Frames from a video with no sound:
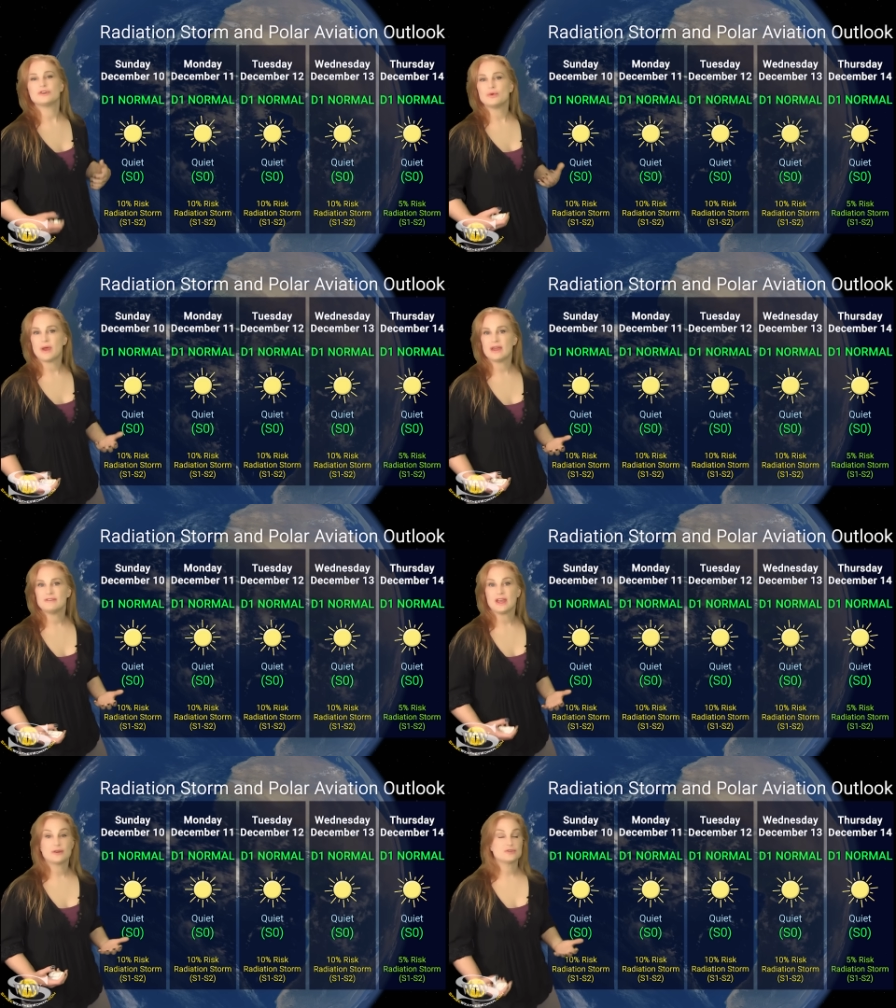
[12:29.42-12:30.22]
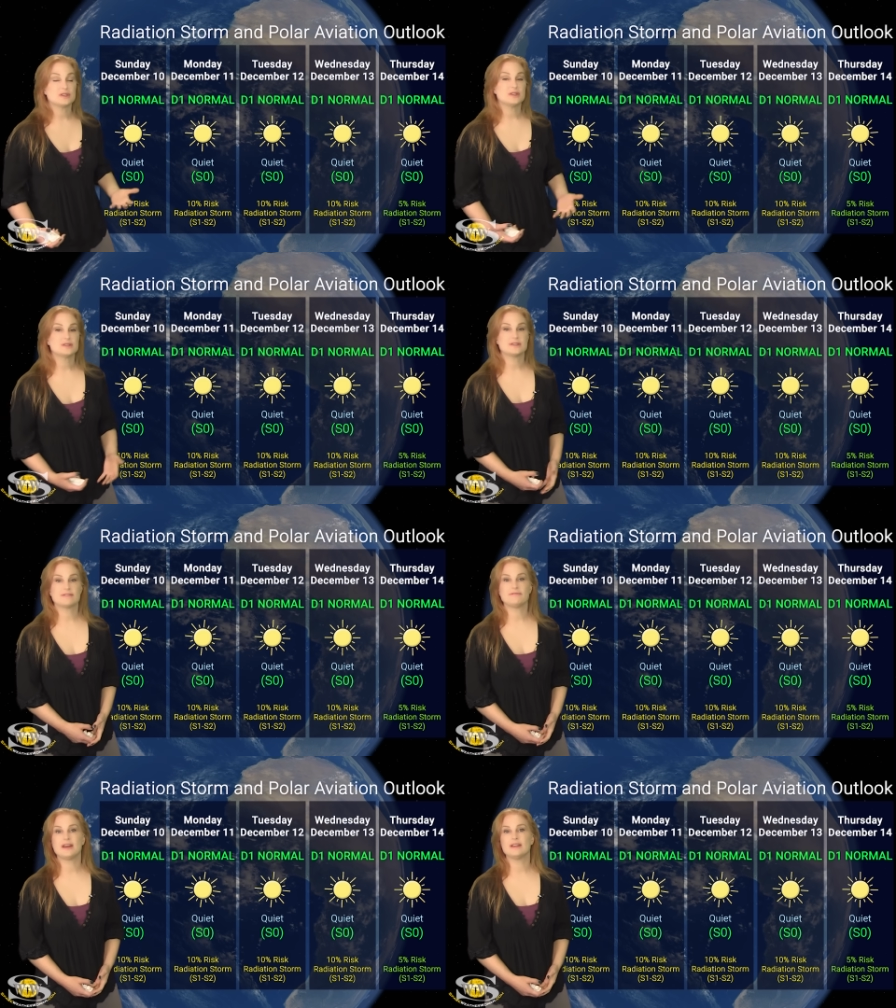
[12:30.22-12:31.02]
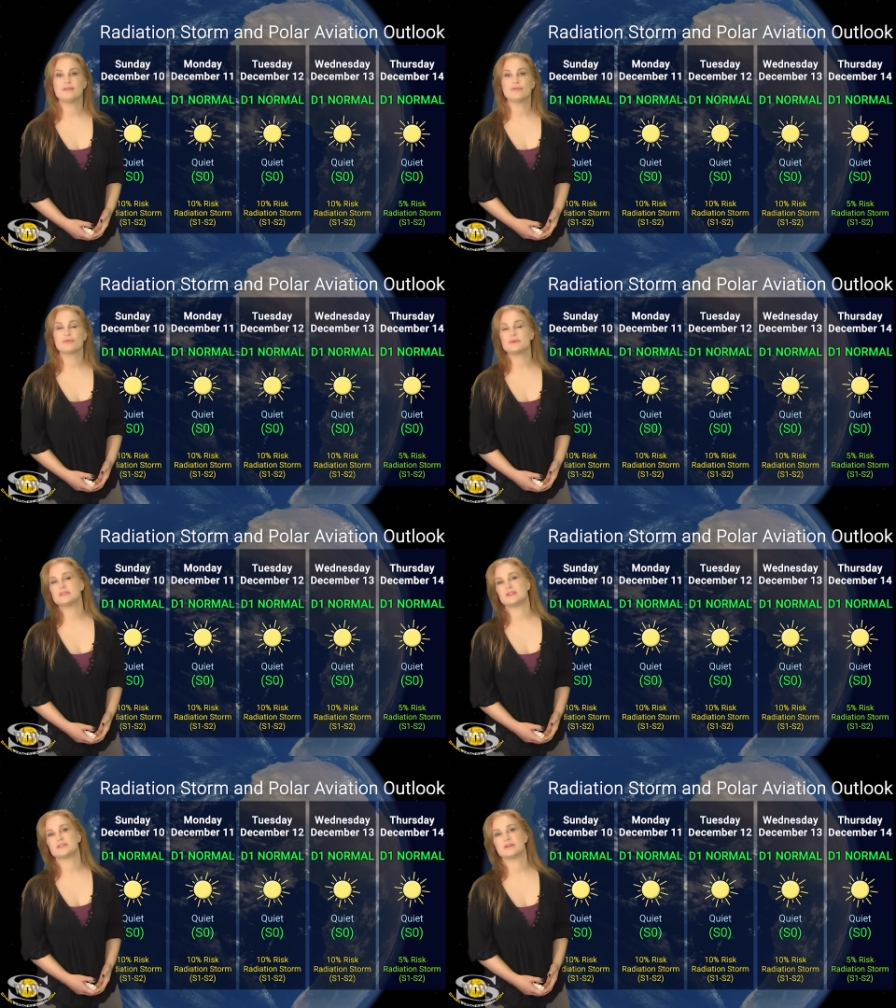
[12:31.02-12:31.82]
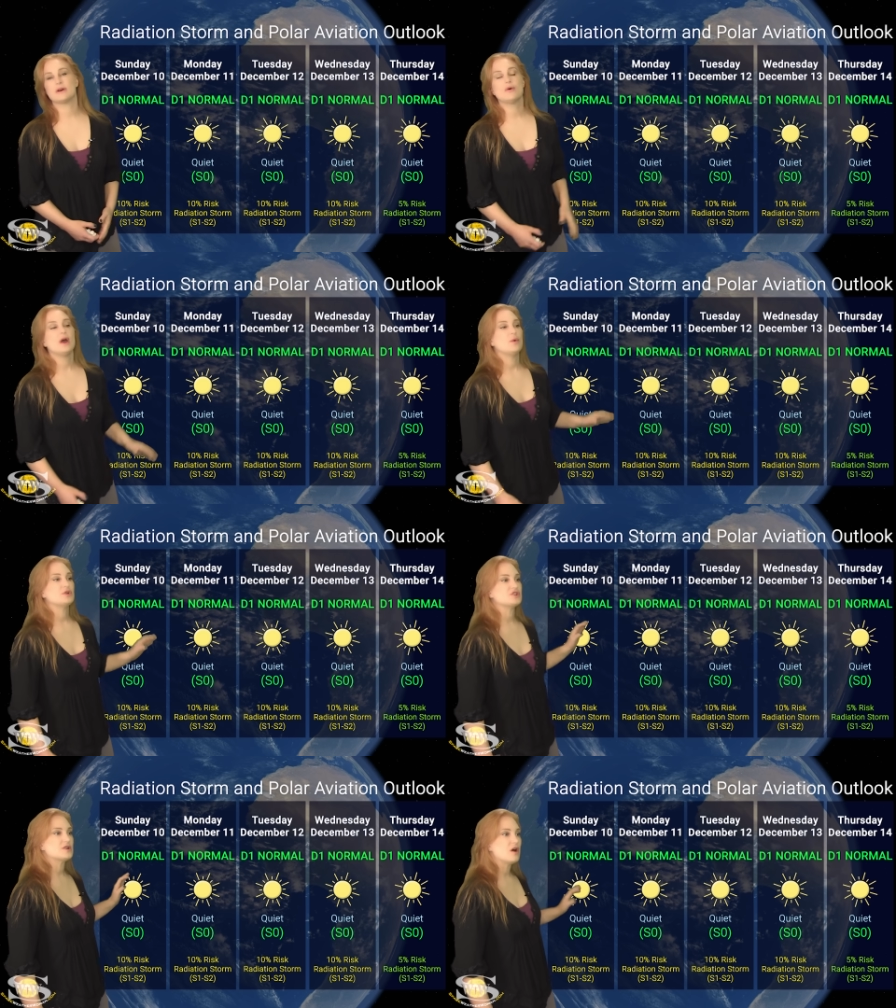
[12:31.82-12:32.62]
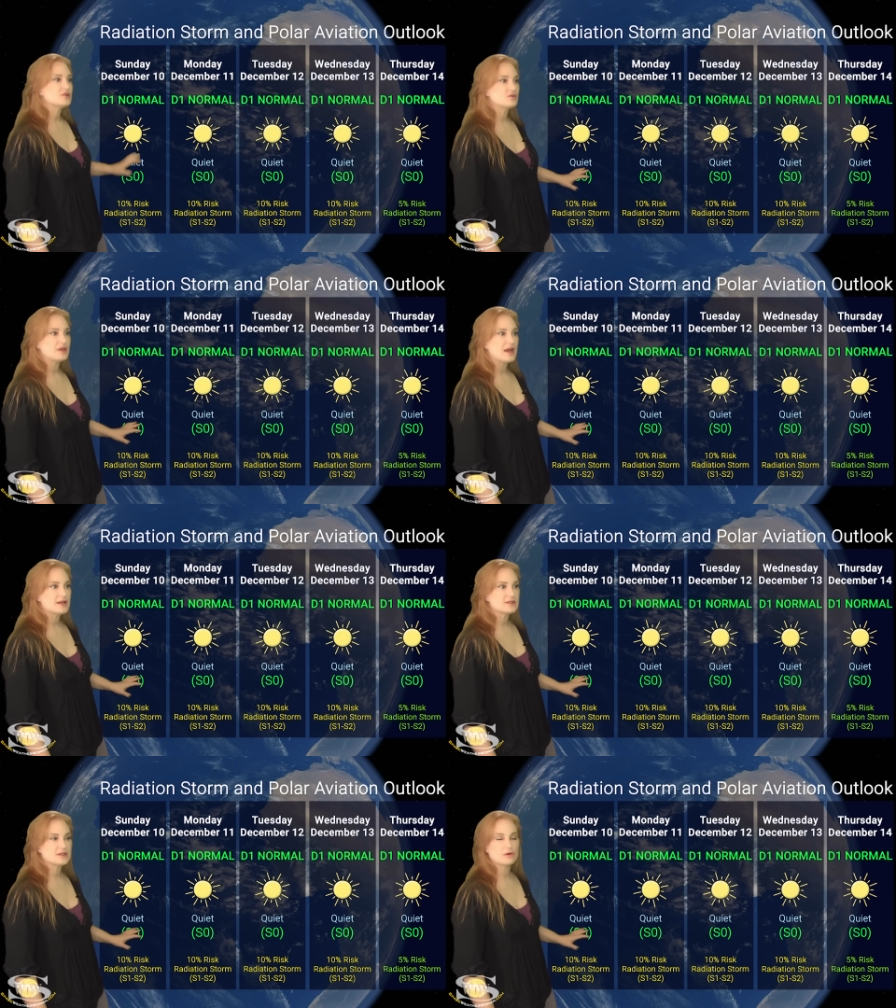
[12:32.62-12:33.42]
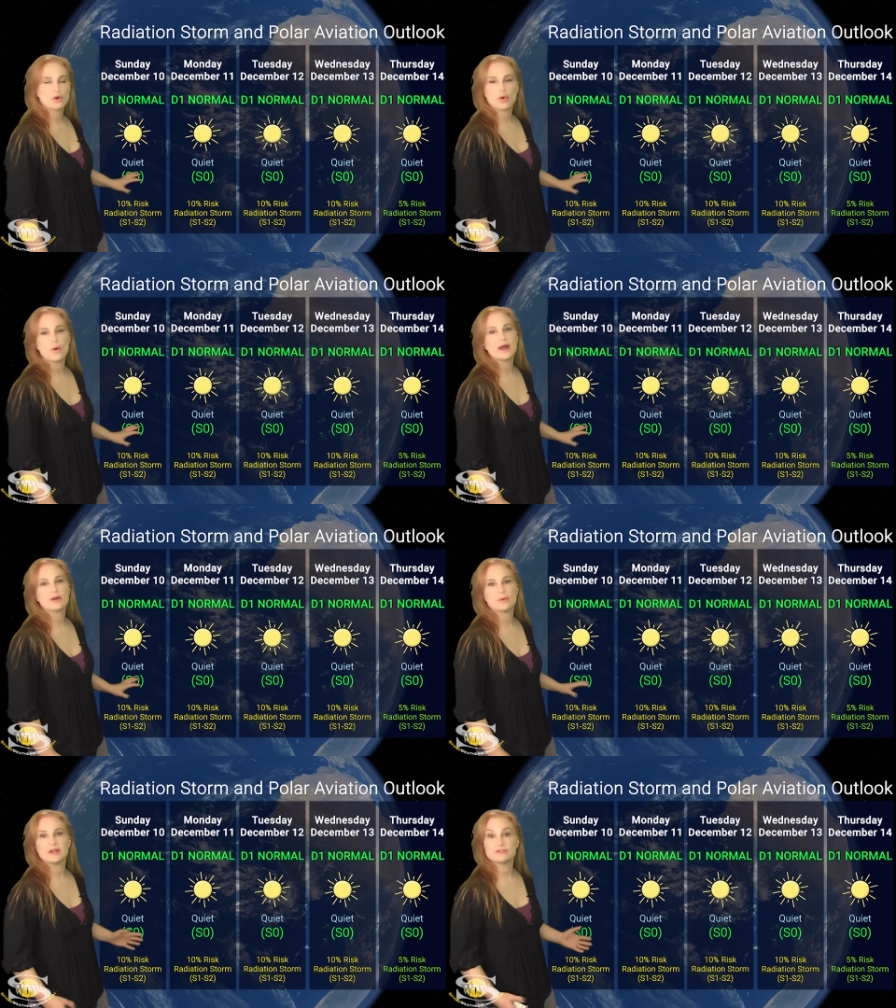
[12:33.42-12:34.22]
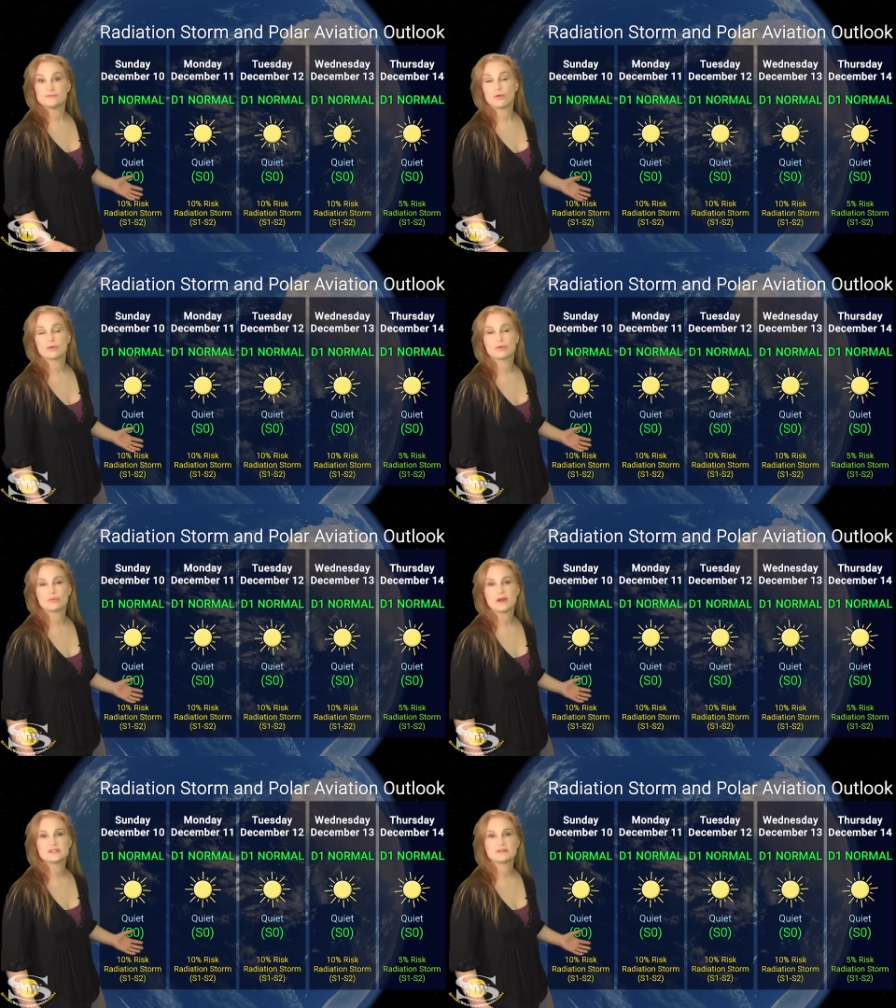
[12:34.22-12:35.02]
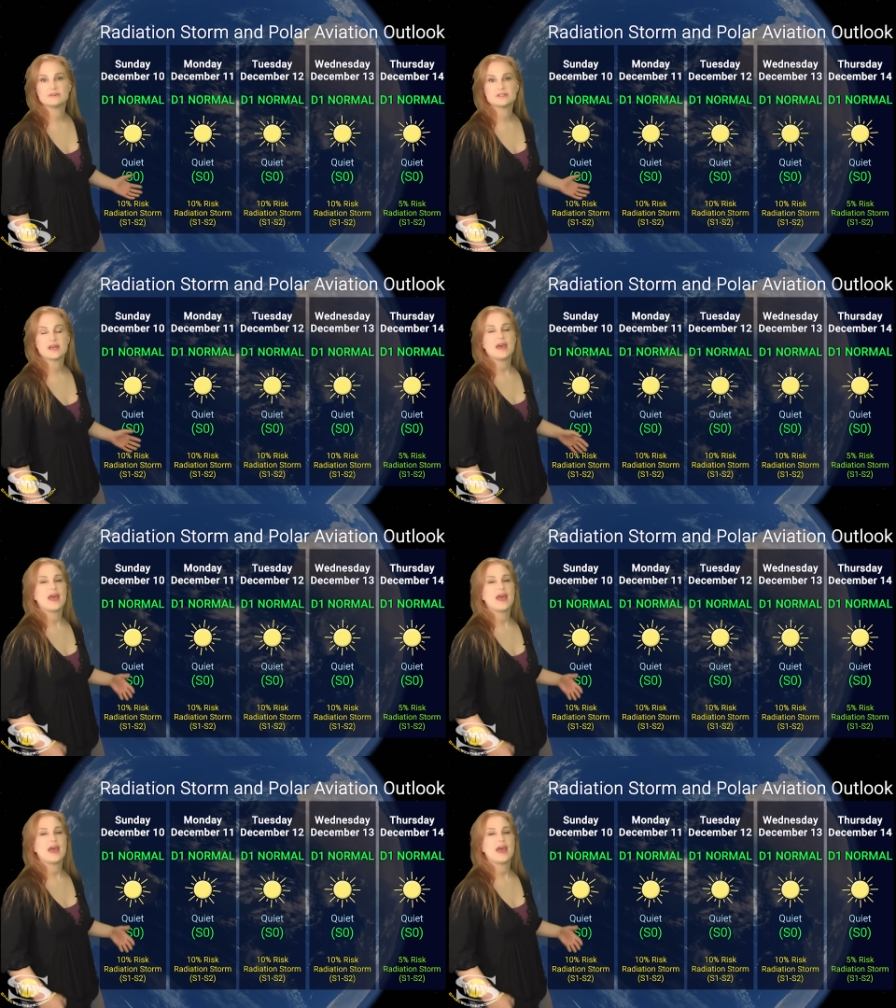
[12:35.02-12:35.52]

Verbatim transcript: for you aviators, and this is at flight level 360, which is also the S0 quiet range for the rest of us.